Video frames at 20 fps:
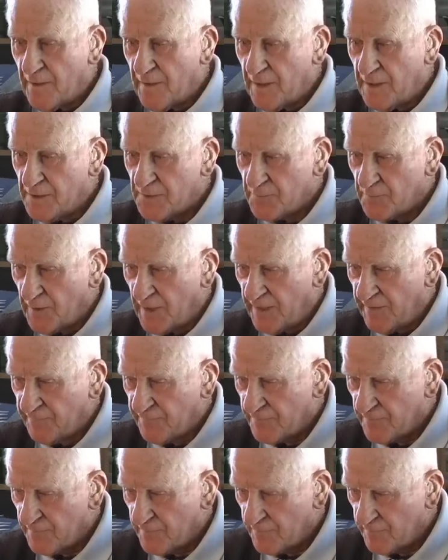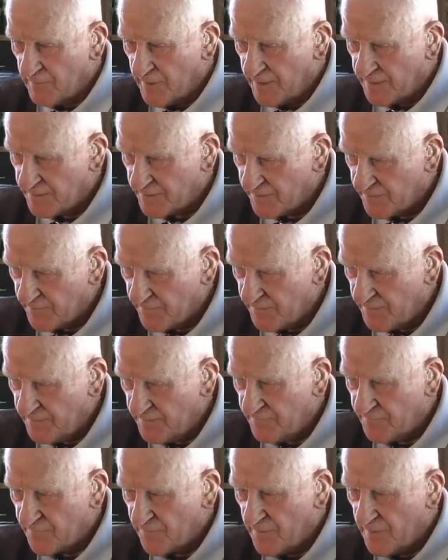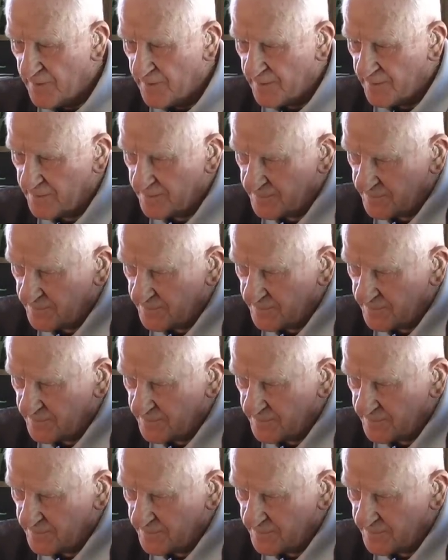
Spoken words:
and his wife are right there in the front,